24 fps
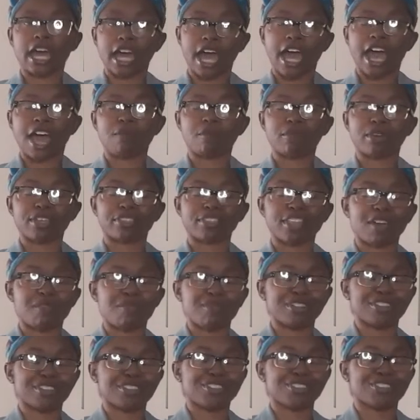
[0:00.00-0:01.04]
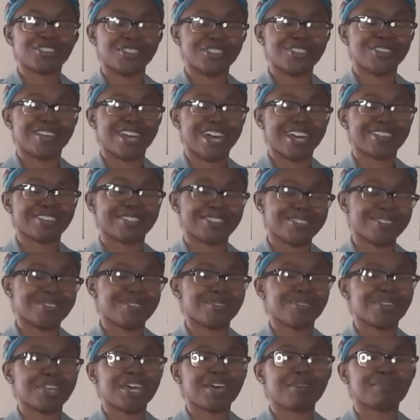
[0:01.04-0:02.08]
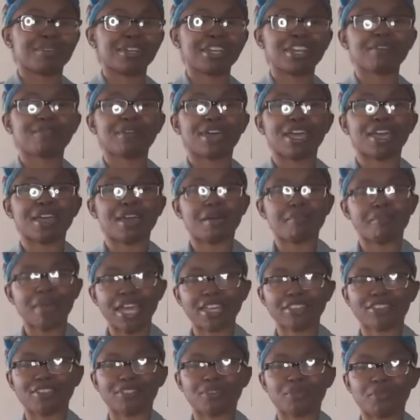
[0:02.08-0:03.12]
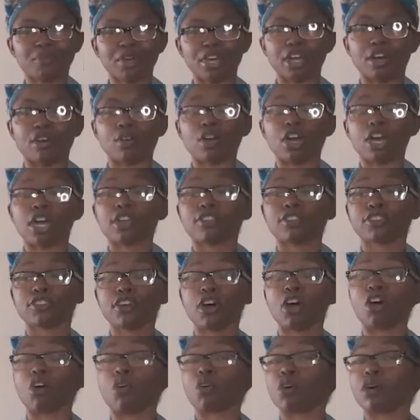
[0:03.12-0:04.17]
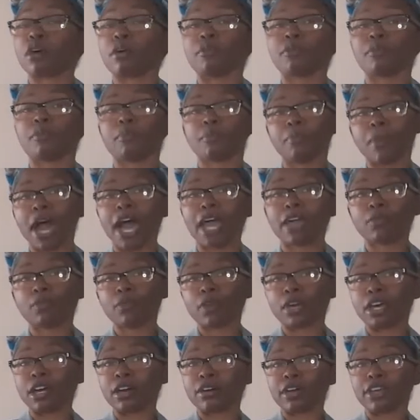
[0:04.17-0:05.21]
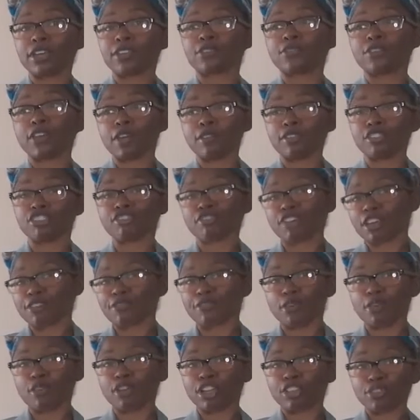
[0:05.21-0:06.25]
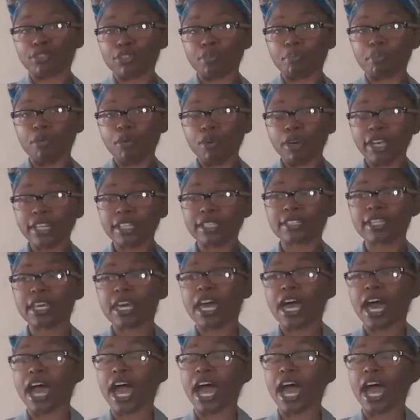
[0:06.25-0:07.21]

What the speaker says: I will get that one to you guys soon. But anyway, back to the wheel. So my wheel is very straightforward and to the point.